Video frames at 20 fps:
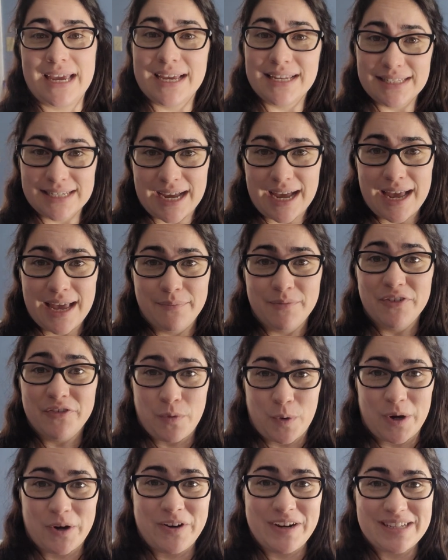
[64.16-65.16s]
in time
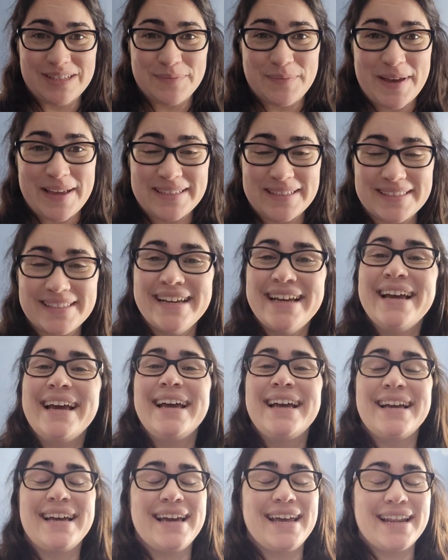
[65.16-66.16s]
for Christmas.
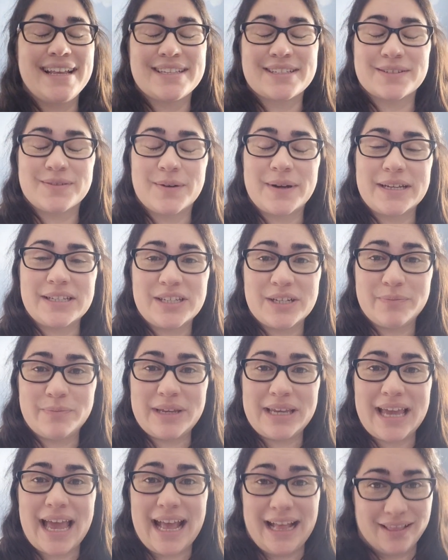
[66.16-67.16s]
It is going to
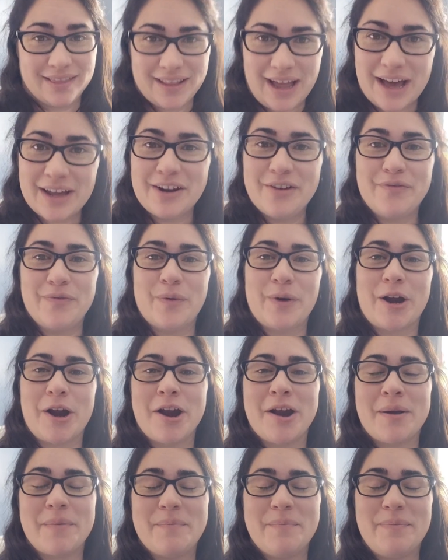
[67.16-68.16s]
be a lot of
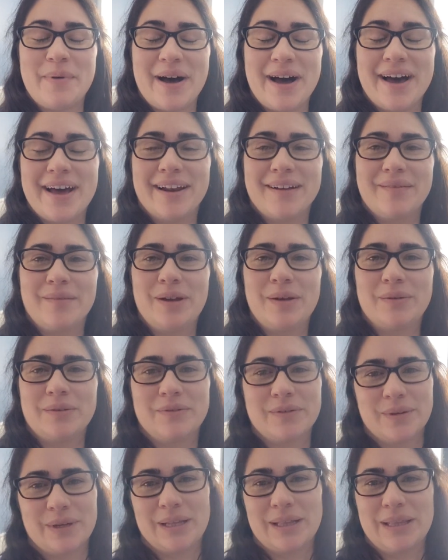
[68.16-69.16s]
work, but we
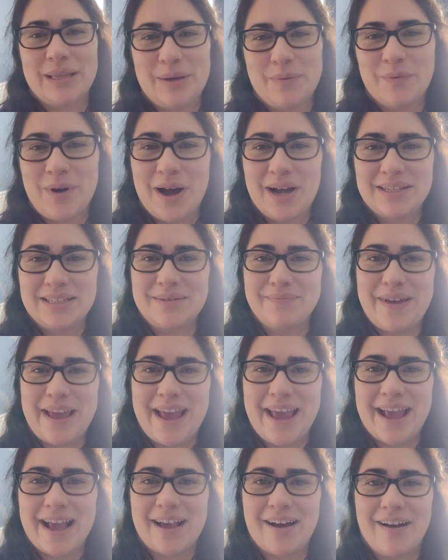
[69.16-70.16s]
would really want to
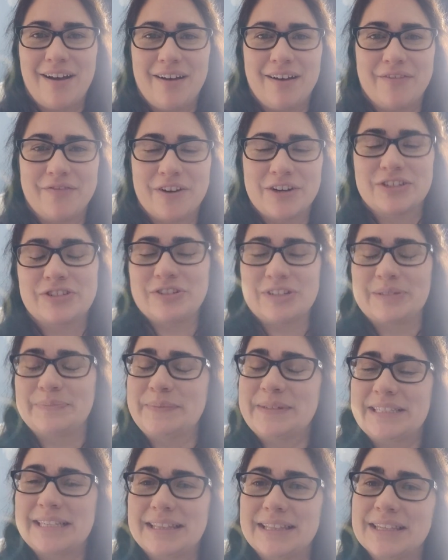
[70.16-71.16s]
make our first
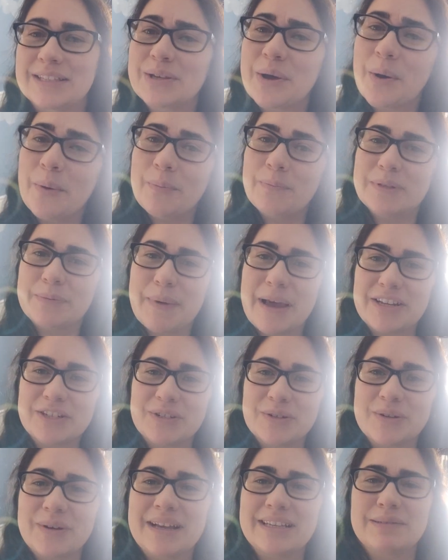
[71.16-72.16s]
Christmas in this home
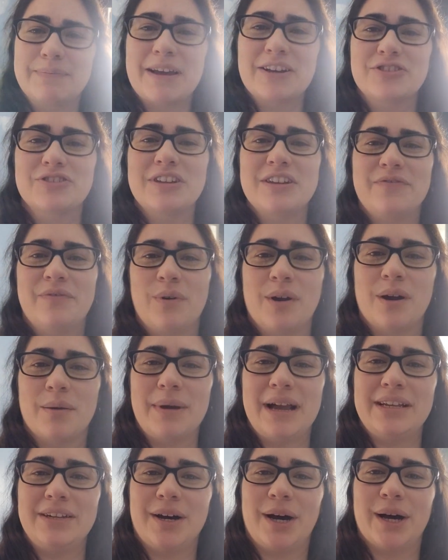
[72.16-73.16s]
special, especially for
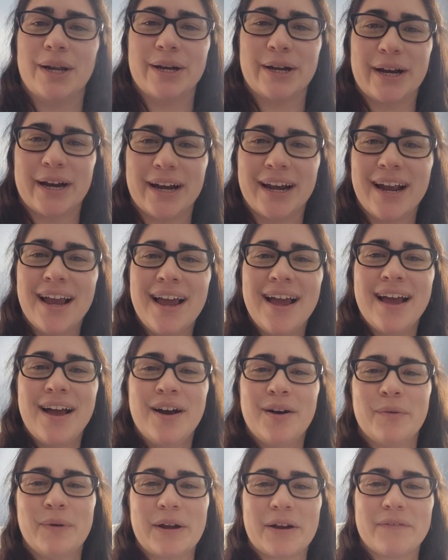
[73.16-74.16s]
my daughter.
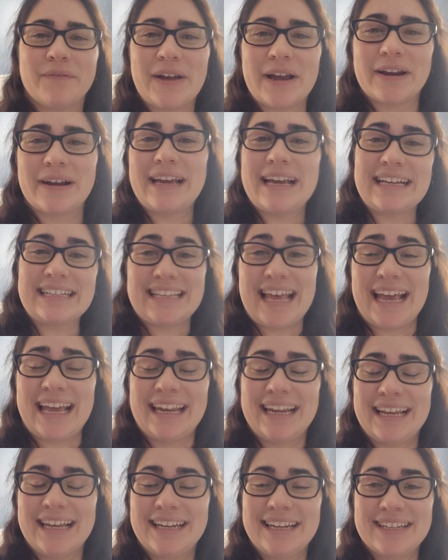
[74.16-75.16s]
We are very
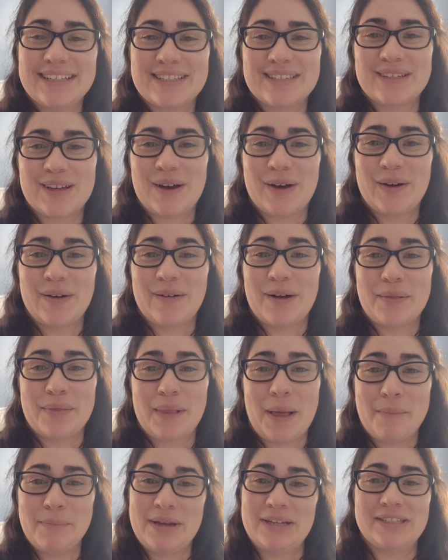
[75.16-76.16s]
excited, so
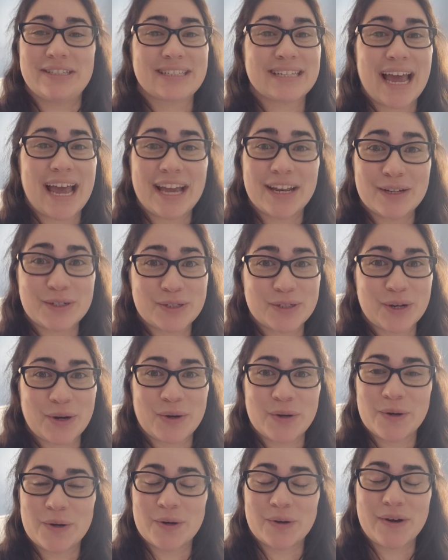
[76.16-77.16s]
let me just kind of show
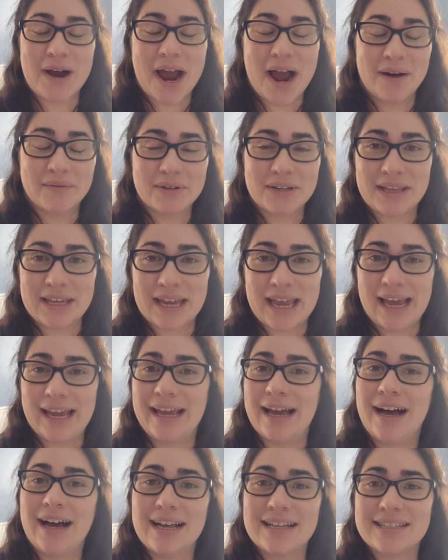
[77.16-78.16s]
you around the
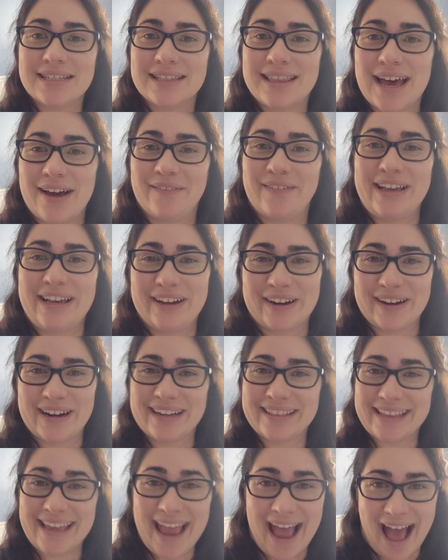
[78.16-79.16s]
chaos that we
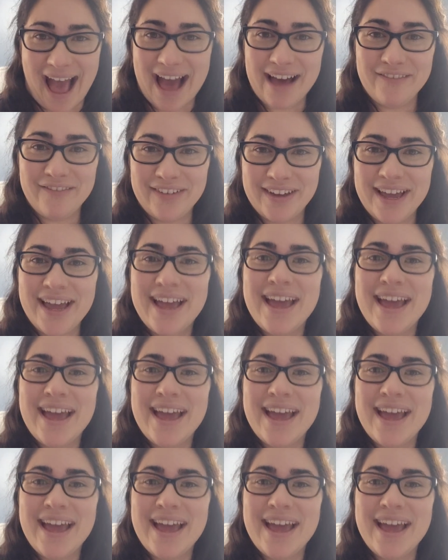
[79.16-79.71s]
currently have